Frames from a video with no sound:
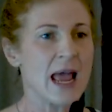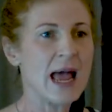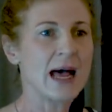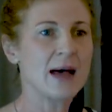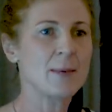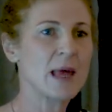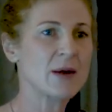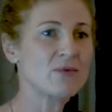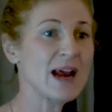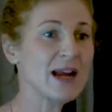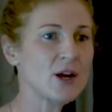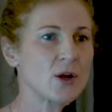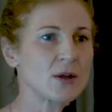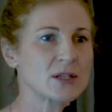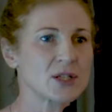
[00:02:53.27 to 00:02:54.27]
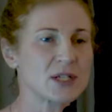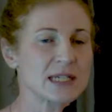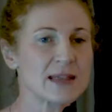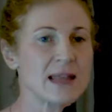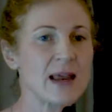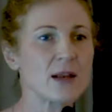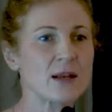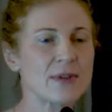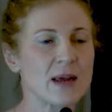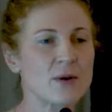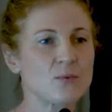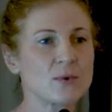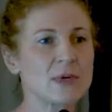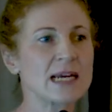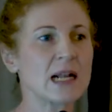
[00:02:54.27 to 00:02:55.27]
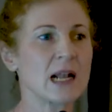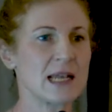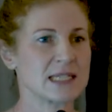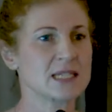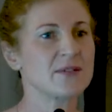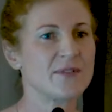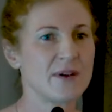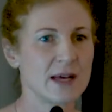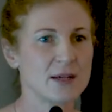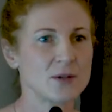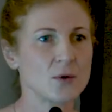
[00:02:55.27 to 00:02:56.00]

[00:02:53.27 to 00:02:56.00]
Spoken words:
and radiologists, and they reclassified